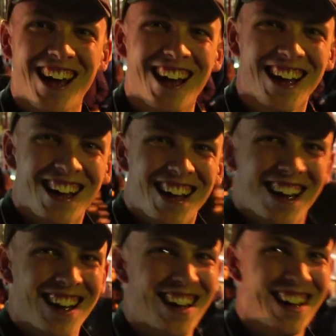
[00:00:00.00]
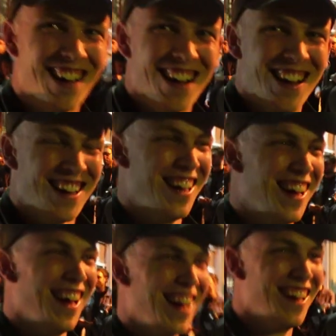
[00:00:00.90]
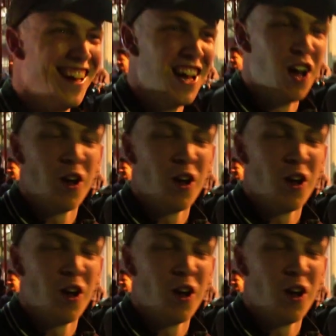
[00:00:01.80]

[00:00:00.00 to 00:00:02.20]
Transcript: we're, we're, we're originally from Devon, but we